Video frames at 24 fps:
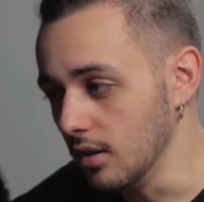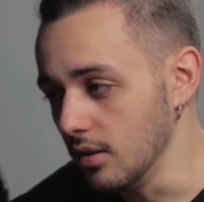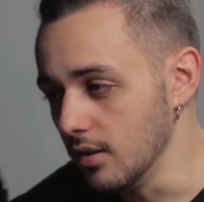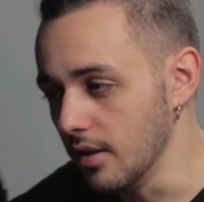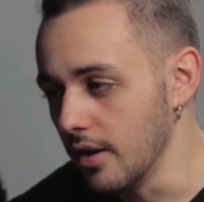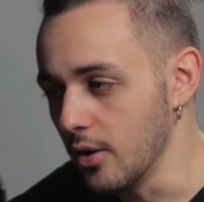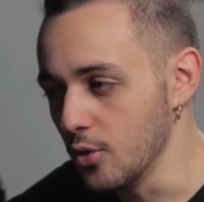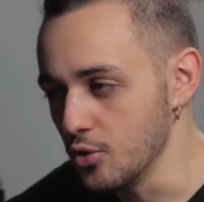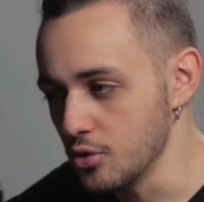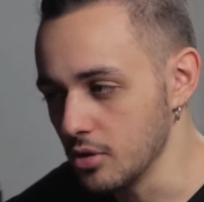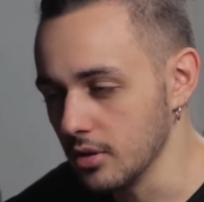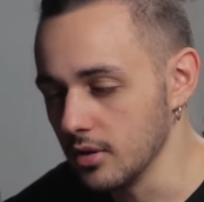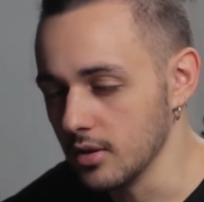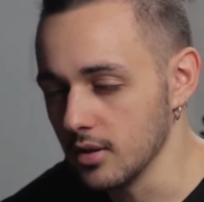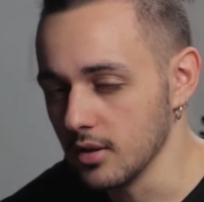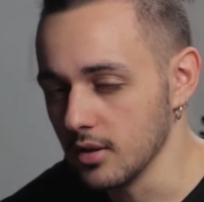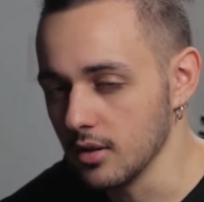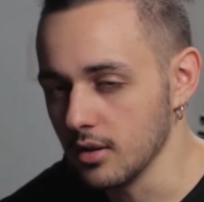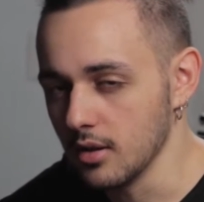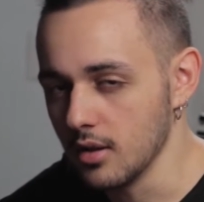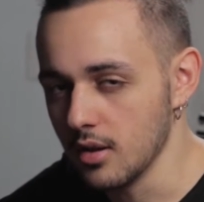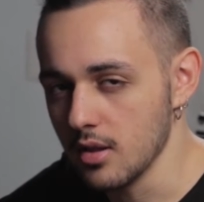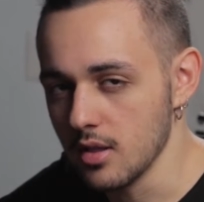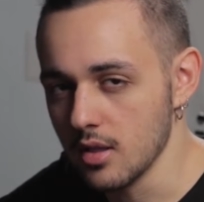they're
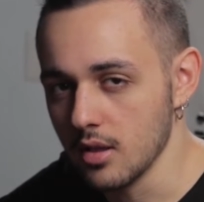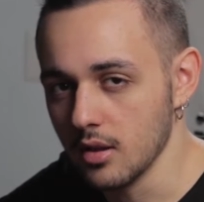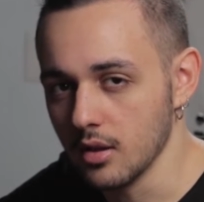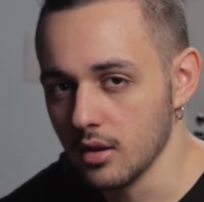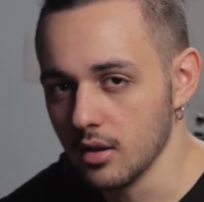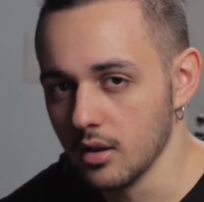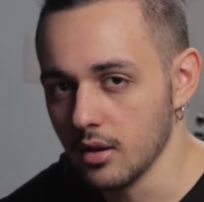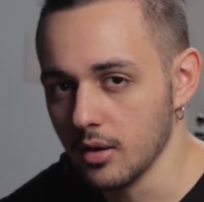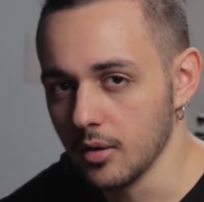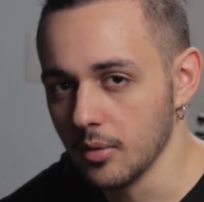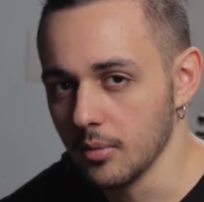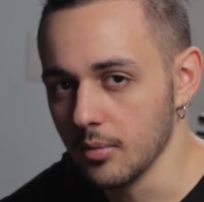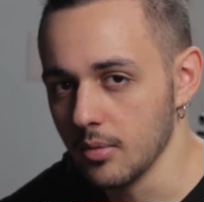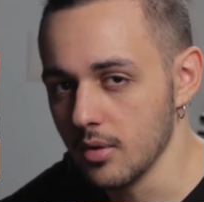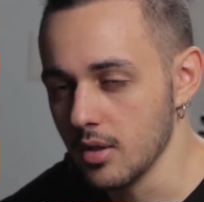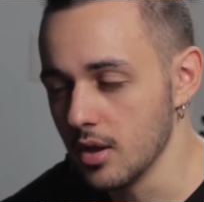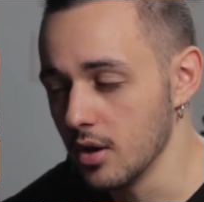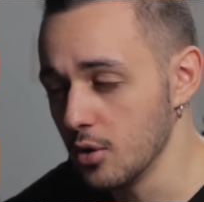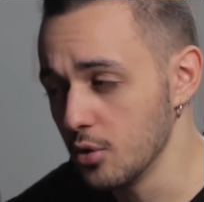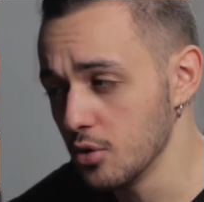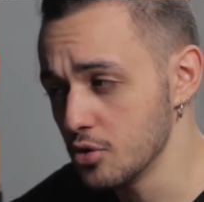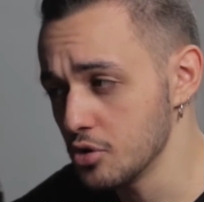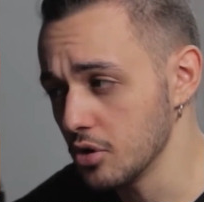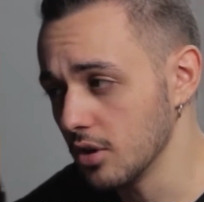
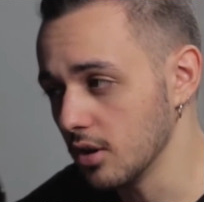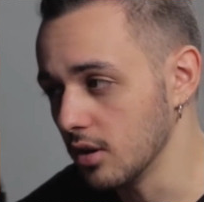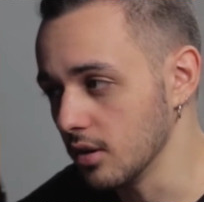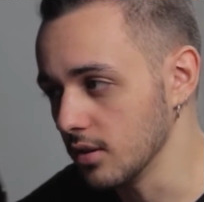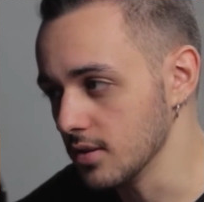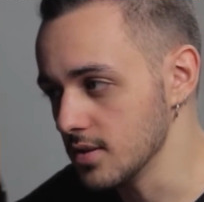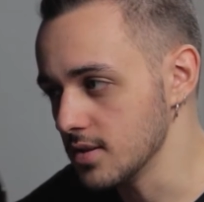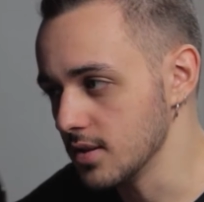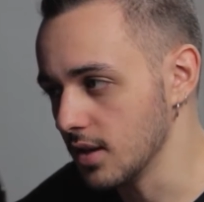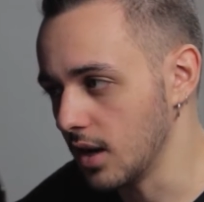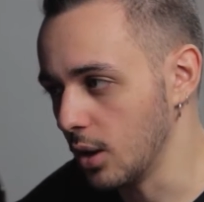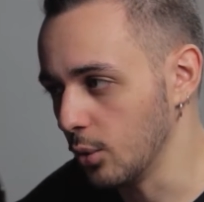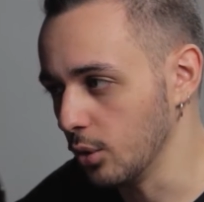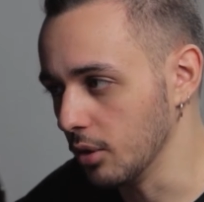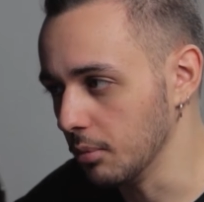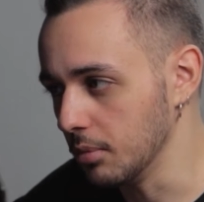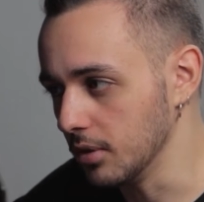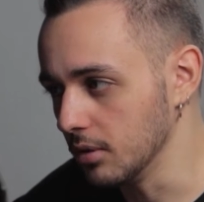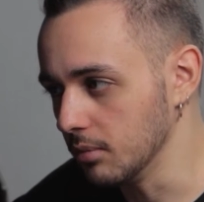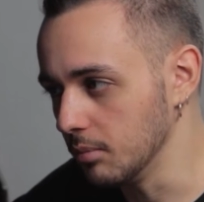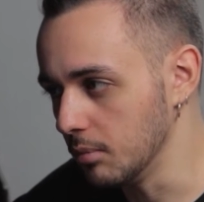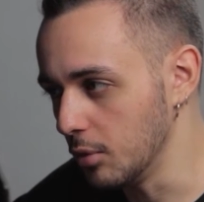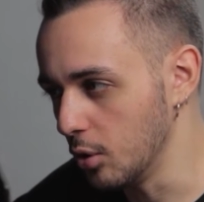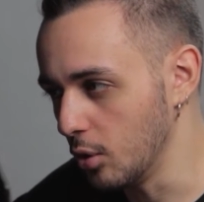usually gonna sound a
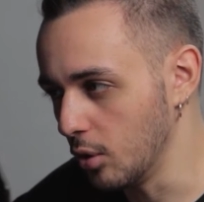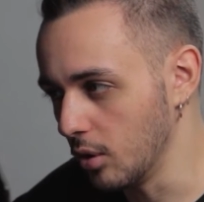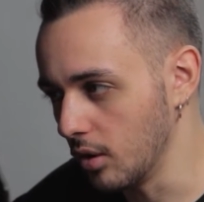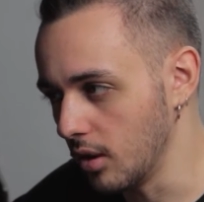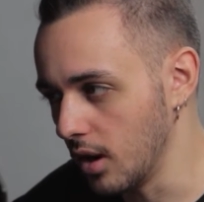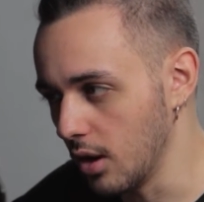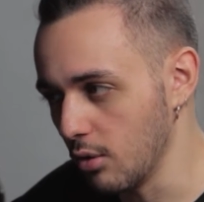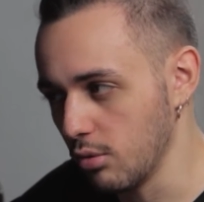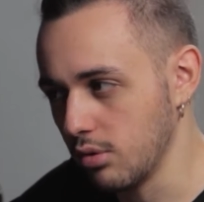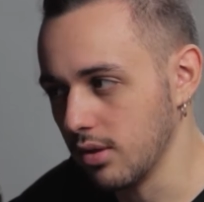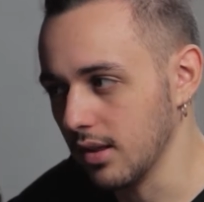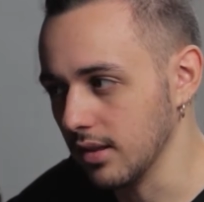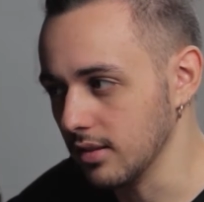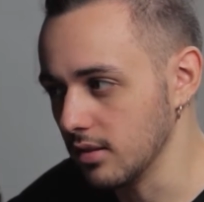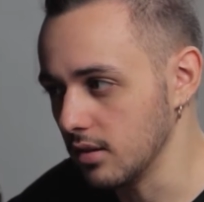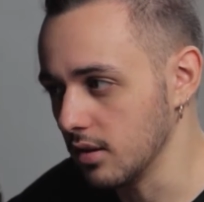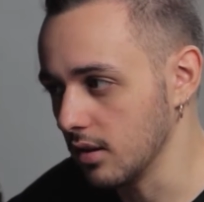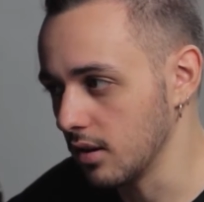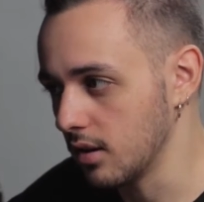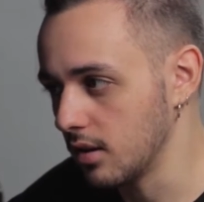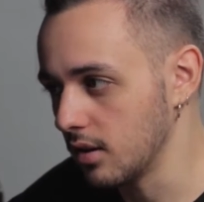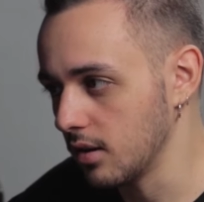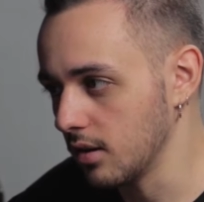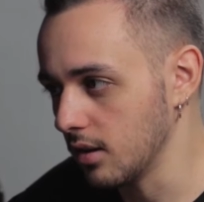bit more
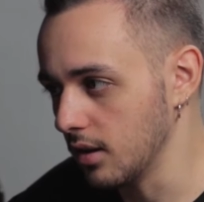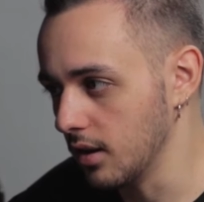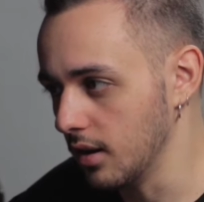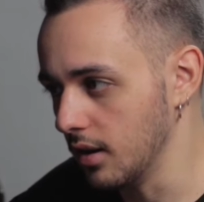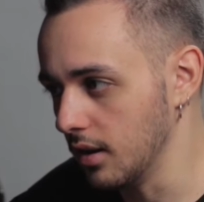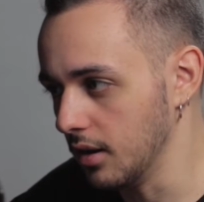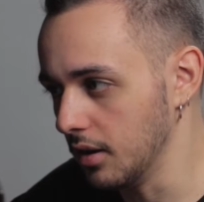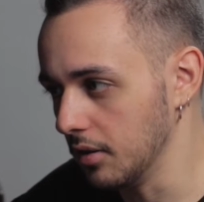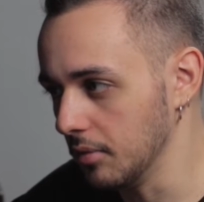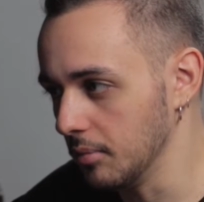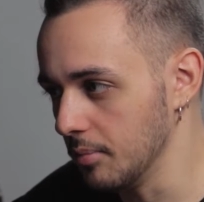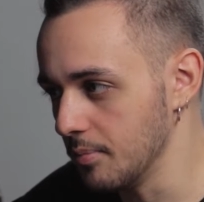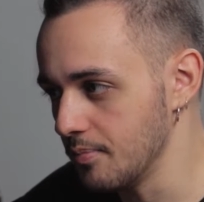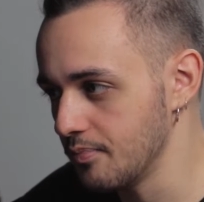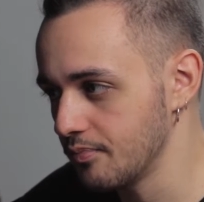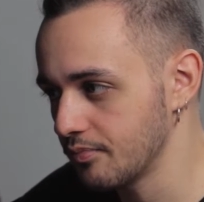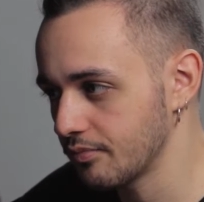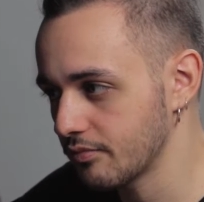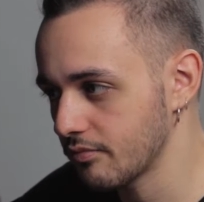authentic and